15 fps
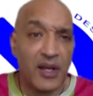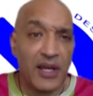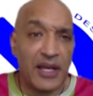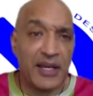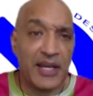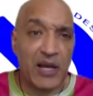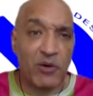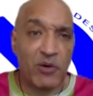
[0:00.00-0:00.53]

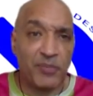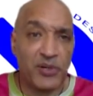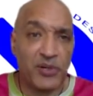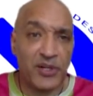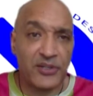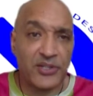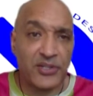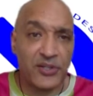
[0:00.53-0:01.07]
And now we'll
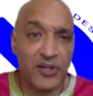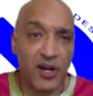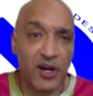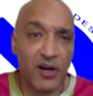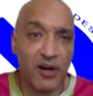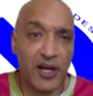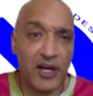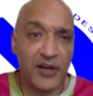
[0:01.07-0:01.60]
put
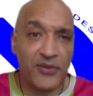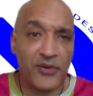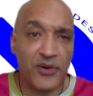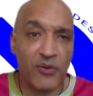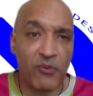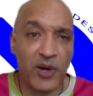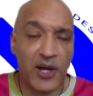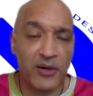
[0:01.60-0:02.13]
our
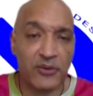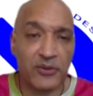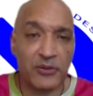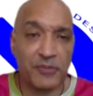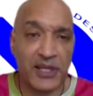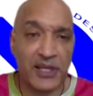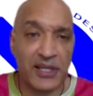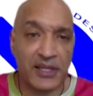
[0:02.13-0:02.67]
other while
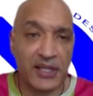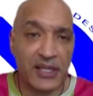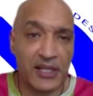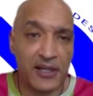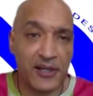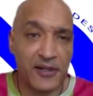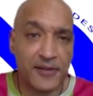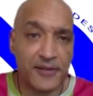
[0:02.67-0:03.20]
loop in
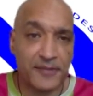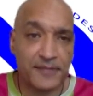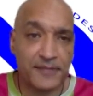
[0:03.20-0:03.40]
here.